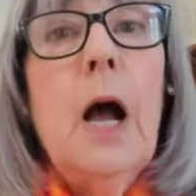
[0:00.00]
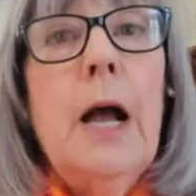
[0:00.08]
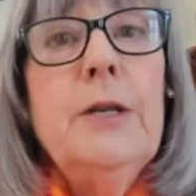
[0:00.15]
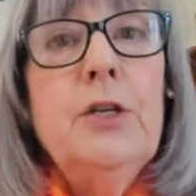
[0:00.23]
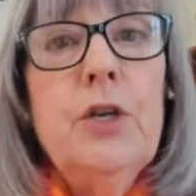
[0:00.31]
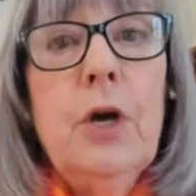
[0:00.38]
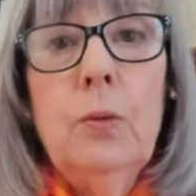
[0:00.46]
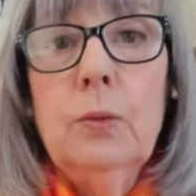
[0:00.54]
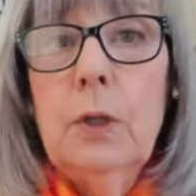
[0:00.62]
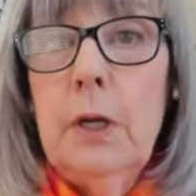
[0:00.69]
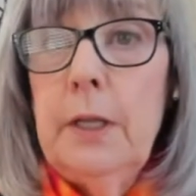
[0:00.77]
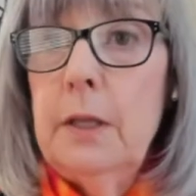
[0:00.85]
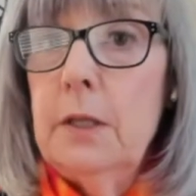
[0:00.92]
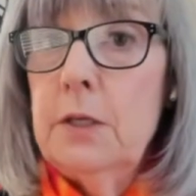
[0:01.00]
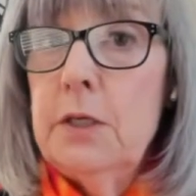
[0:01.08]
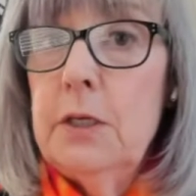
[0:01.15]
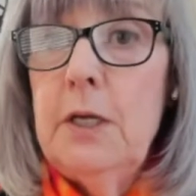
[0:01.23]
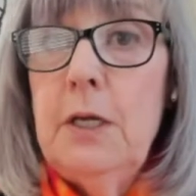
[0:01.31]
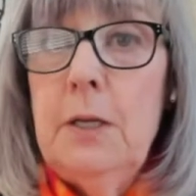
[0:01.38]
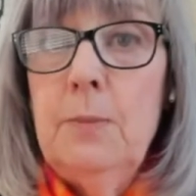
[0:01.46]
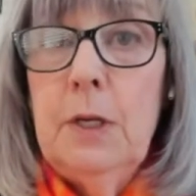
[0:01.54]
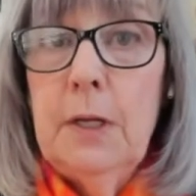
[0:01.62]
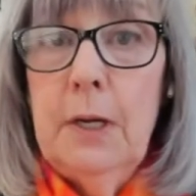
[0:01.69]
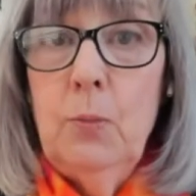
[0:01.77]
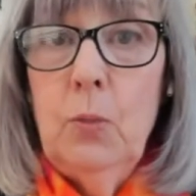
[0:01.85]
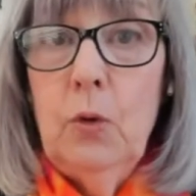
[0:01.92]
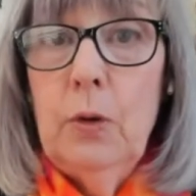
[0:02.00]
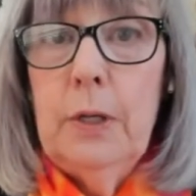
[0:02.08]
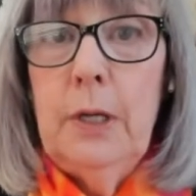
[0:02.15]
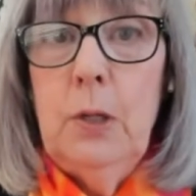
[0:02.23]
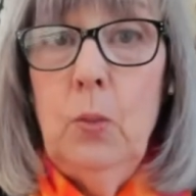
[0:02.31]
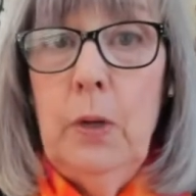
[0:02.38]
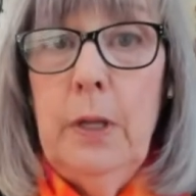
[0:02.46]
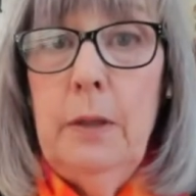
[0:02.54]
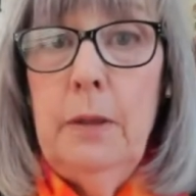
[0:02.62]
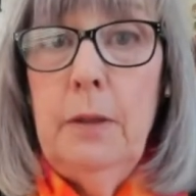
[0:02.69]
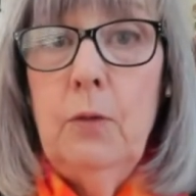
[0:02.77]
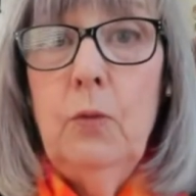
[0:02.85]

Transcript: I don't like the team that I'm working with